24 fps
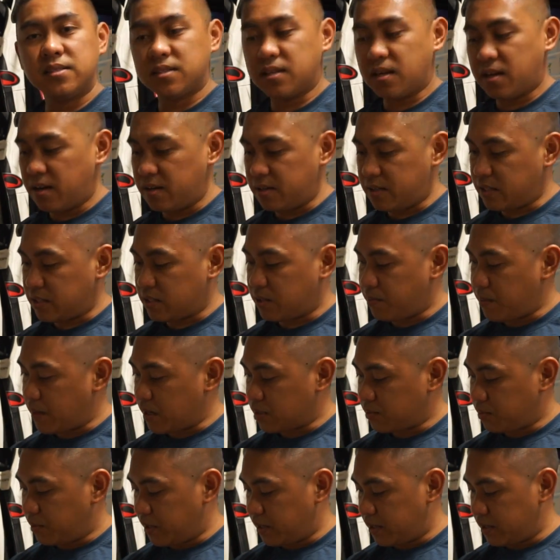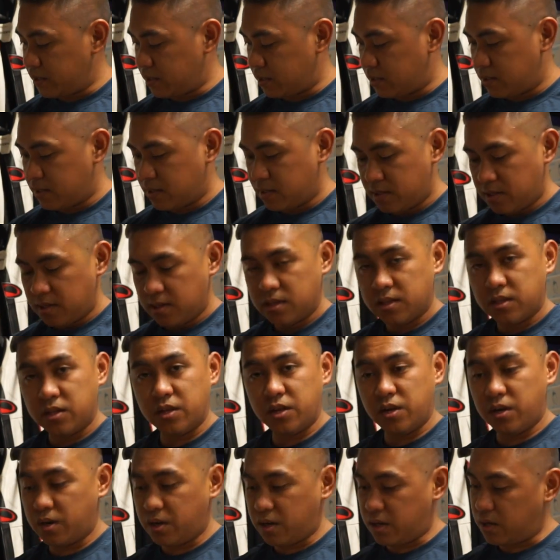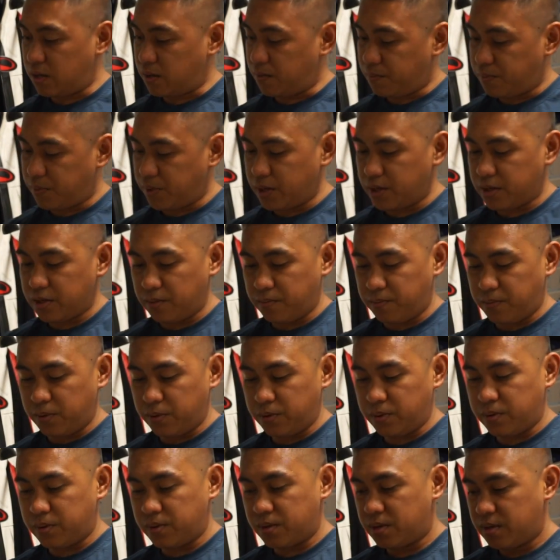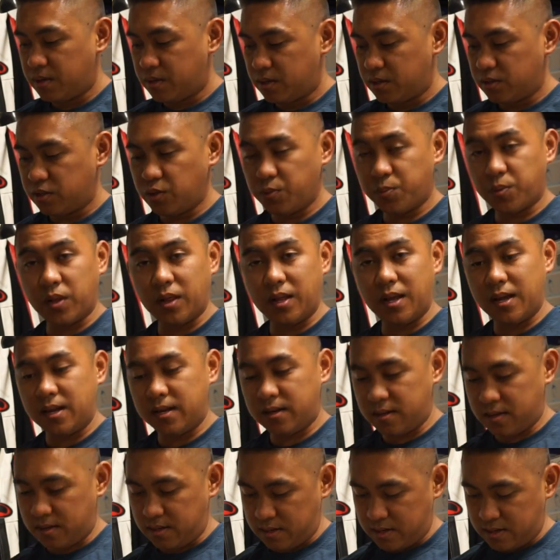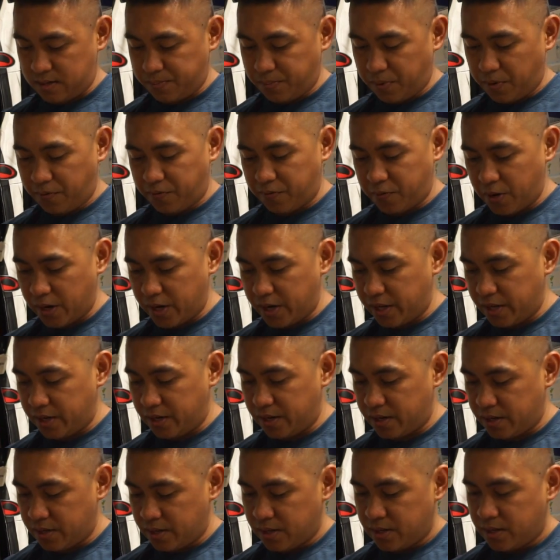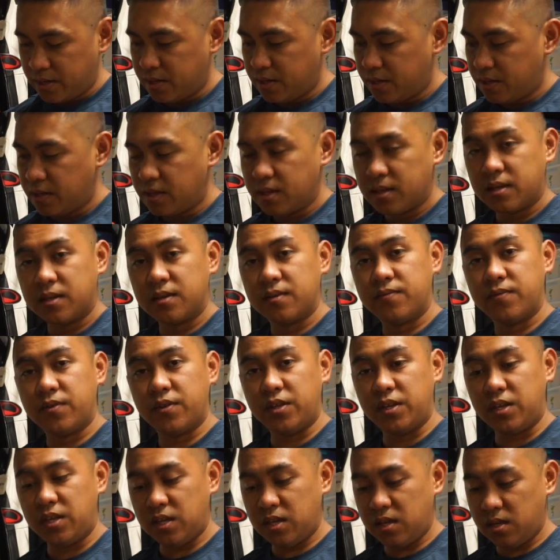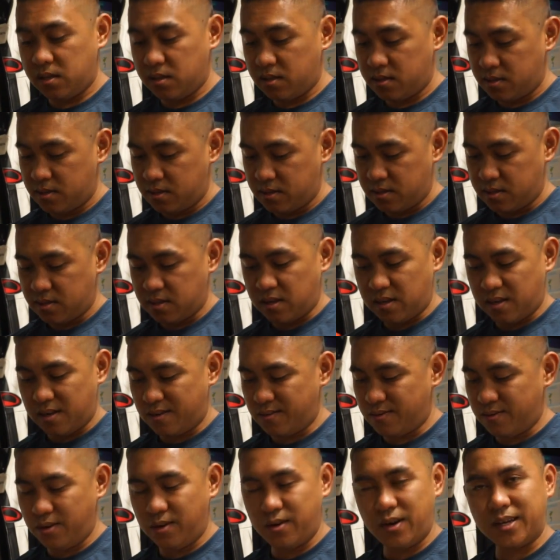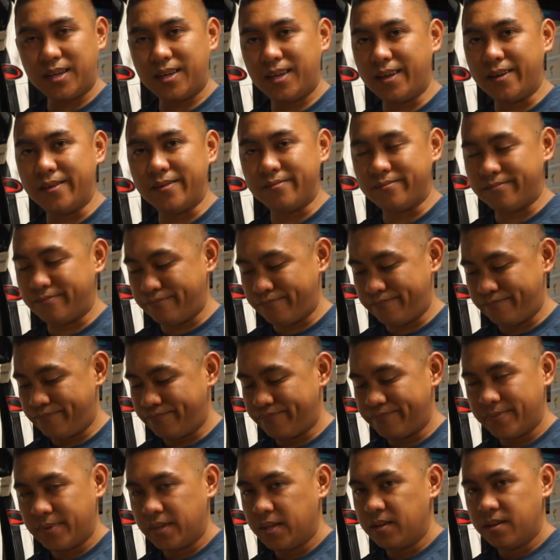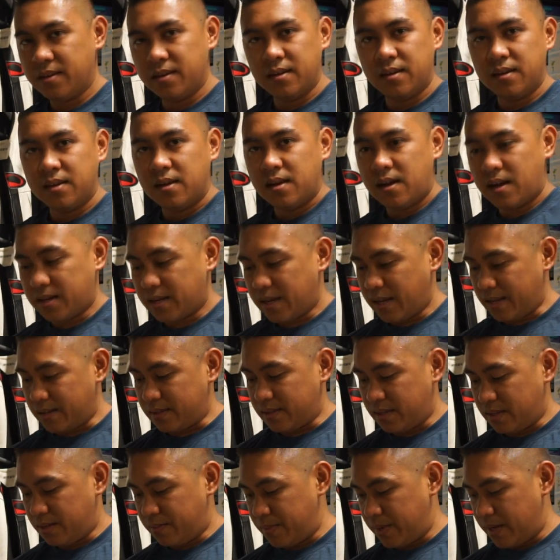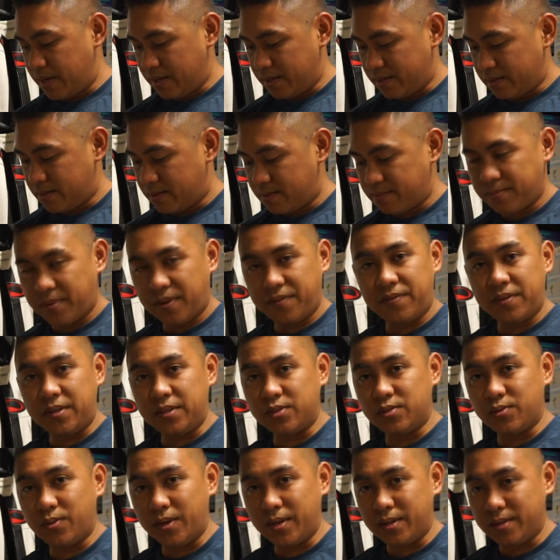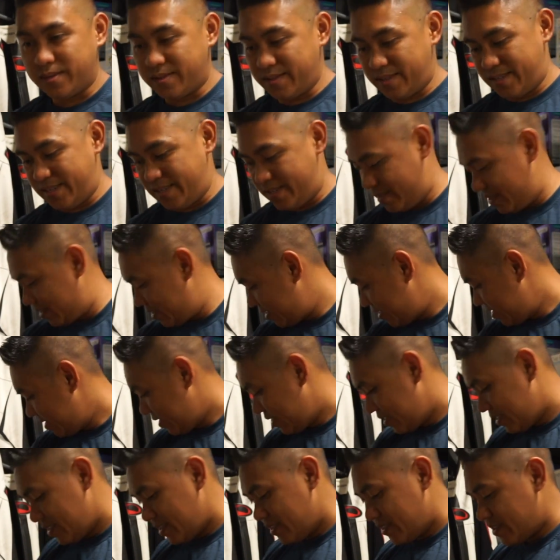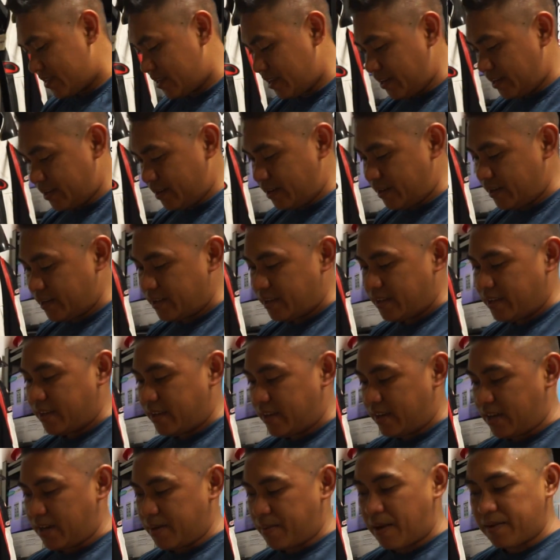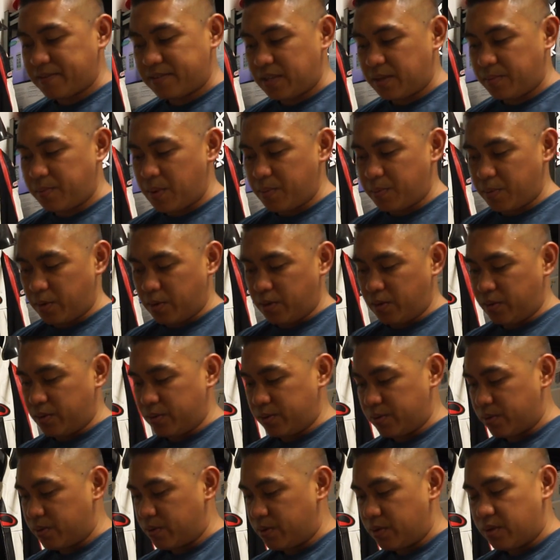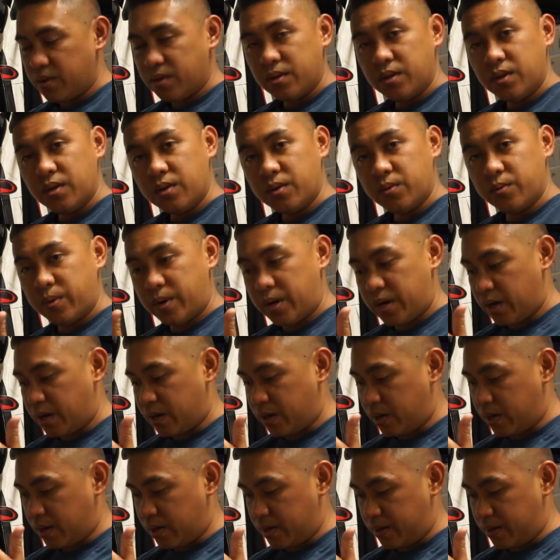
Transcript: Stars SMX Plus. They're a pretty good boot. Super light, perforated for the heat. I don't know. I can't tell, man. It's my feet sweat. So I've seen people wear,